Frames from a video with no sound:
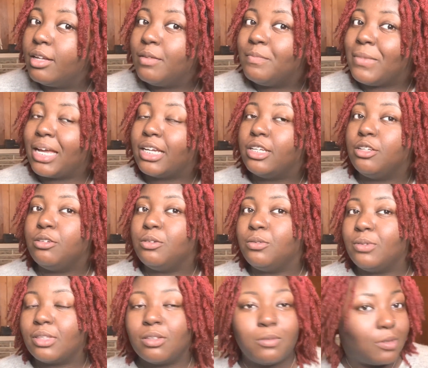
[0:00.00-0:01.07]
make do
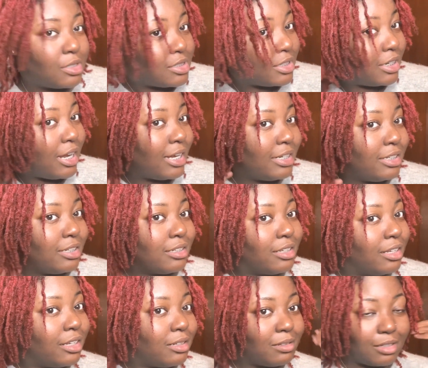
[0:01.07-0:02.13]
with the ones that I did
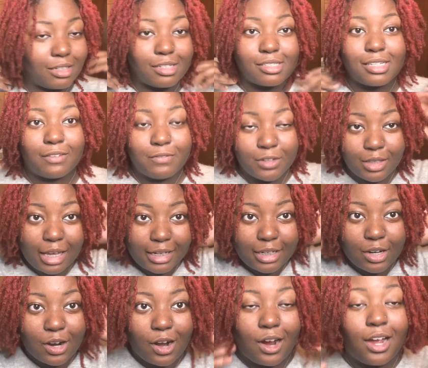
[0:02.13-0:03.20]
get because I feel like
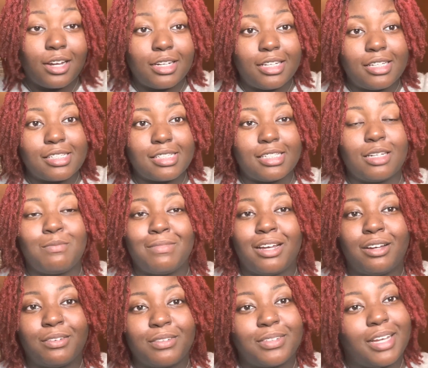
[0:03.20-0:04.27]
there are a decent
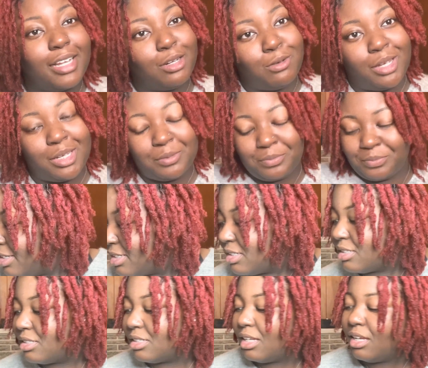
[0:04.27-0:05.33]
amount anyway.
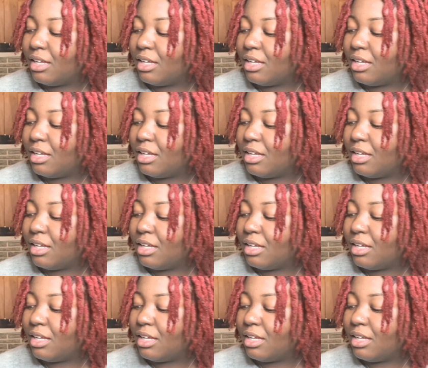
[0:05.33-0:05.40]
So